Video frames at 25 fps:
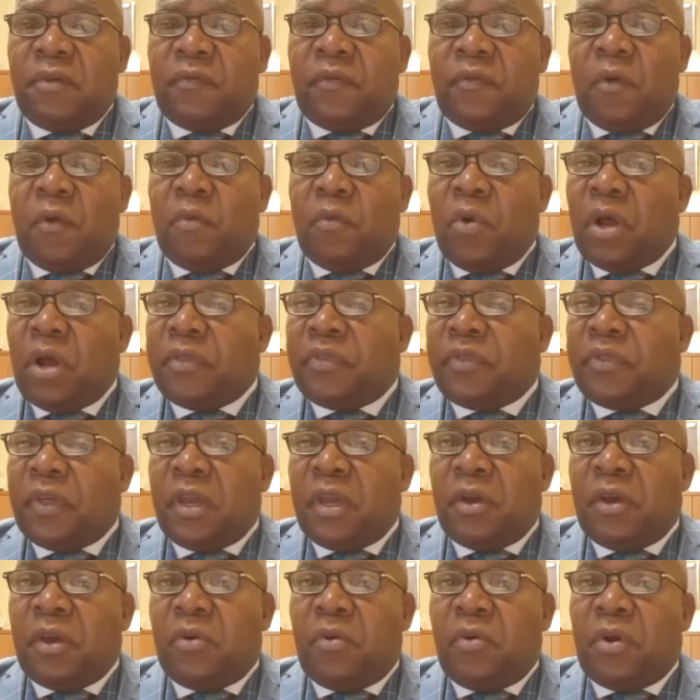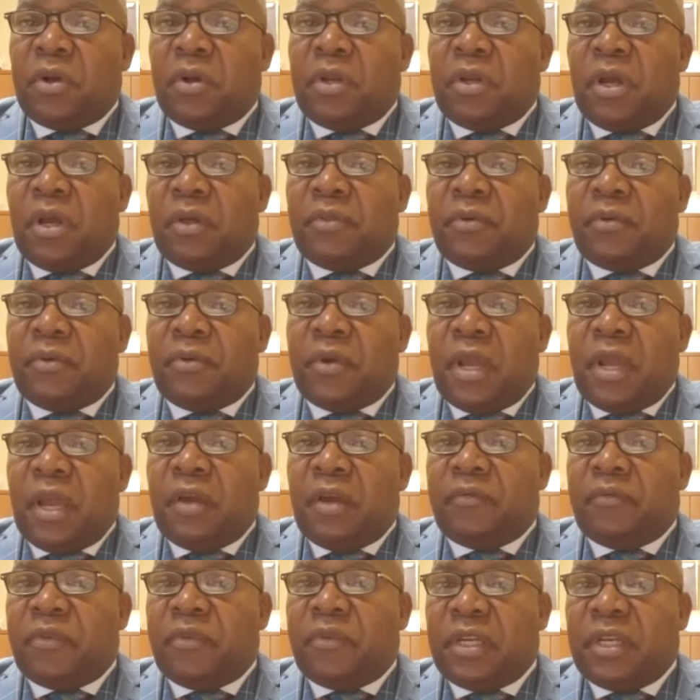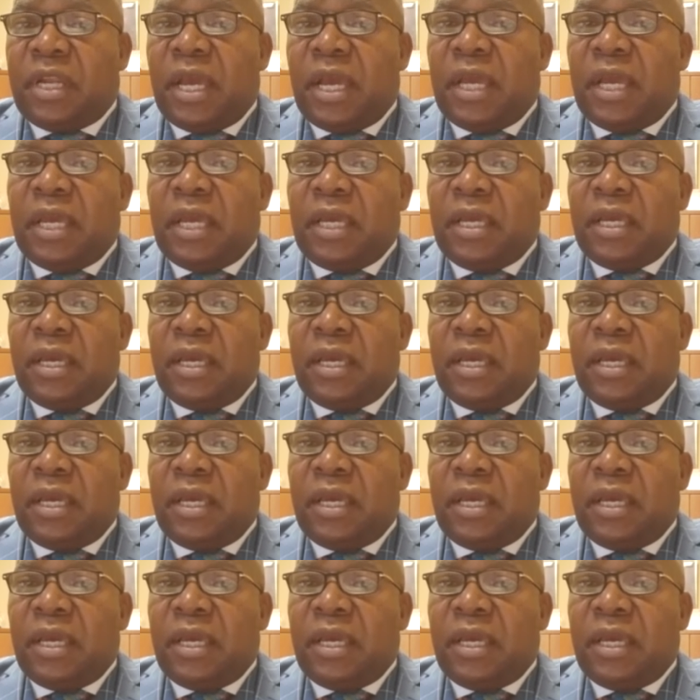for one thing or another every day.